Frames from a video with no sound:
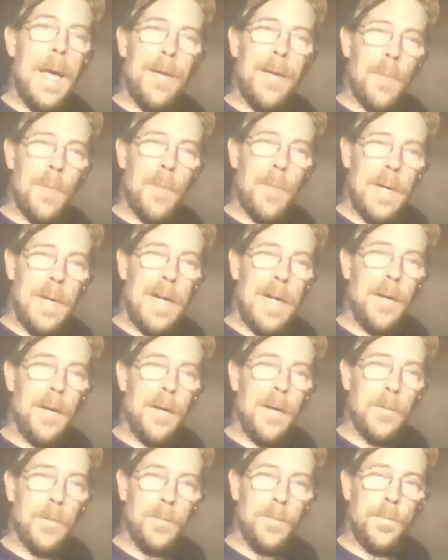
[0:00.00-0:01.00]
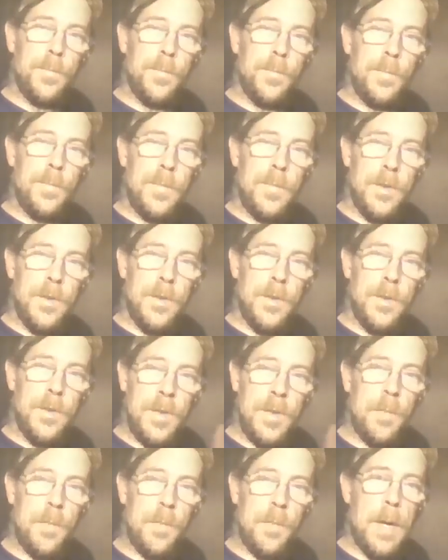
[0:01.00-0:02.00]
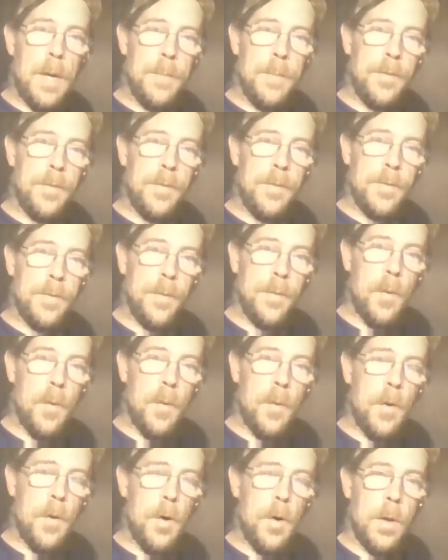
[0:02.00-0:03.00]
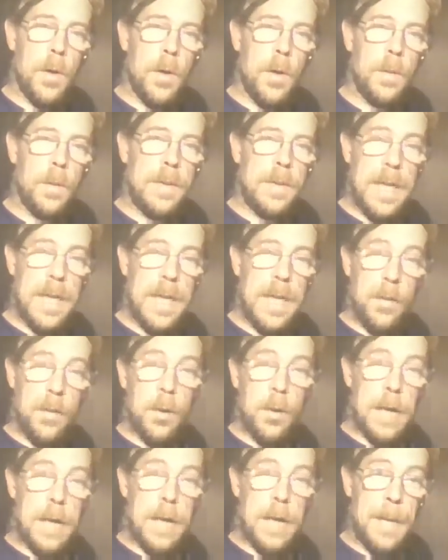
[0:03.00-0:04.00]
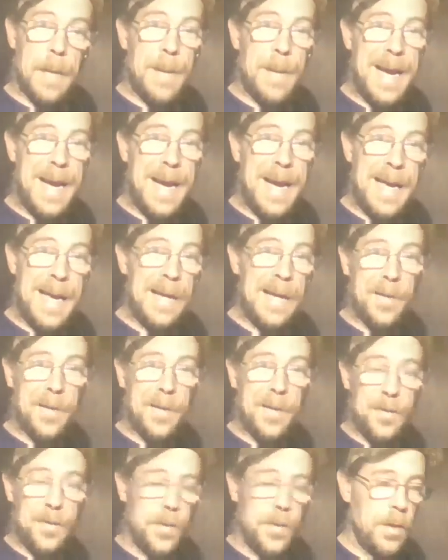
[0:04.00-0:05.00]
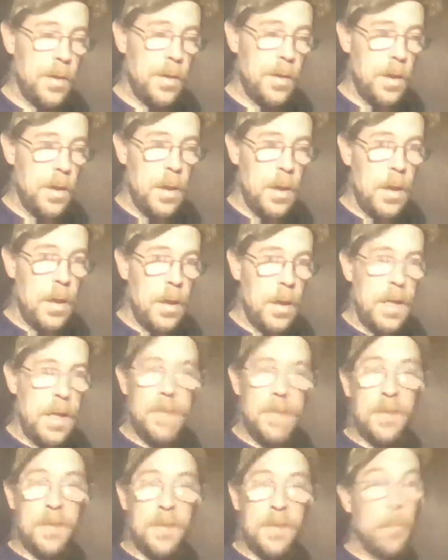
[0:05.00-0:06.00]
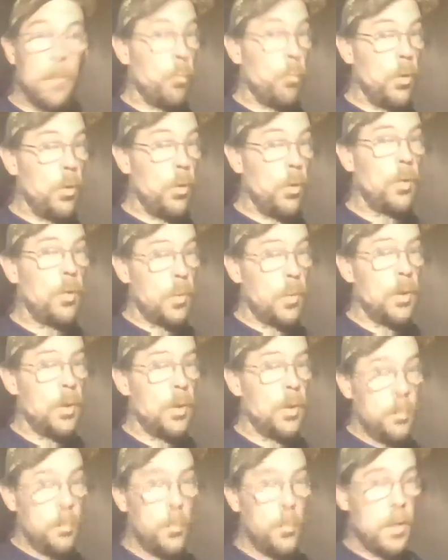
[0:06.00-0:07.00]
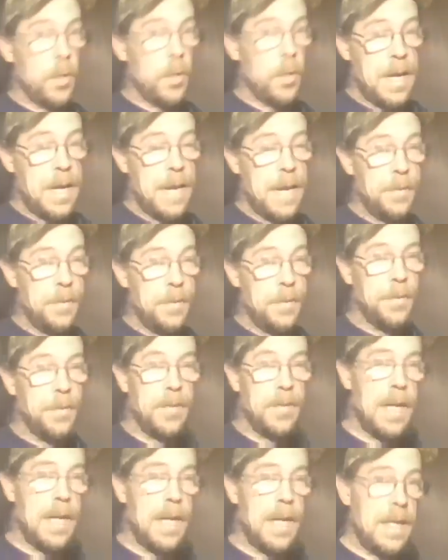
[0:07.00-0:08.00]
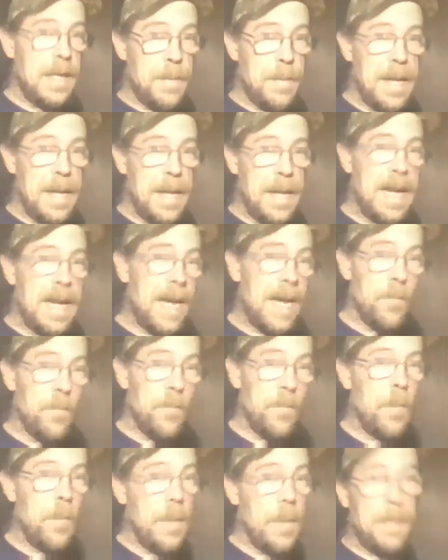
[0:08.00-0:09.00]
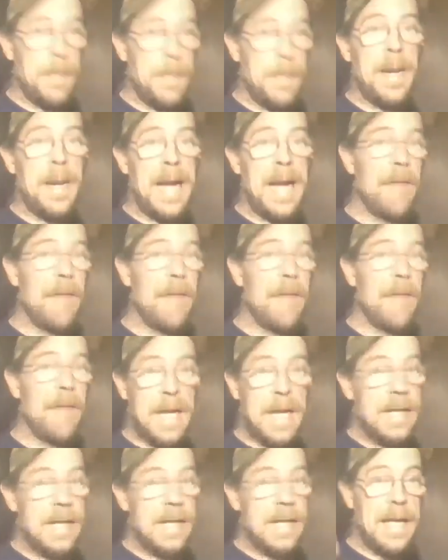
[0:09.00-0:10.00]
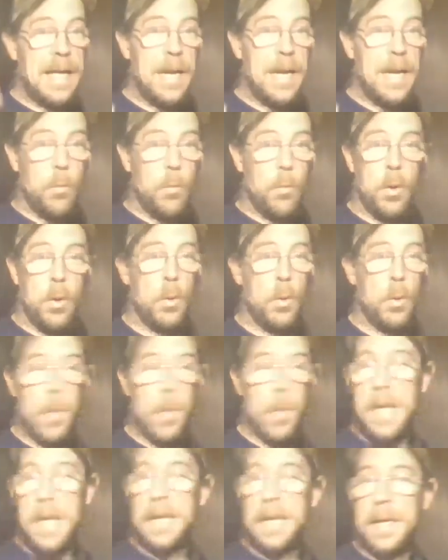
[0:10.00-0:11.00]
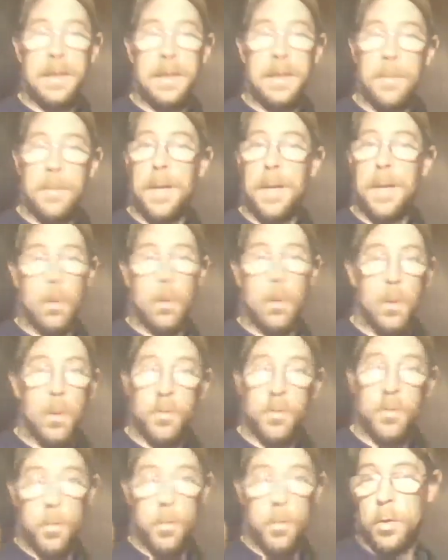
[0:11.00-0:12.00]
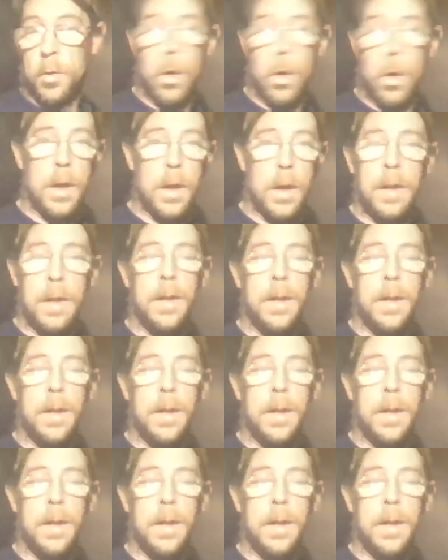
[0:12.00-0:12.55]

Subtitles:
Right now, the sit reps are kind of on a hiatus. If something really important happens, then he may have one, but he might have one any day during the week, depending on what's going on.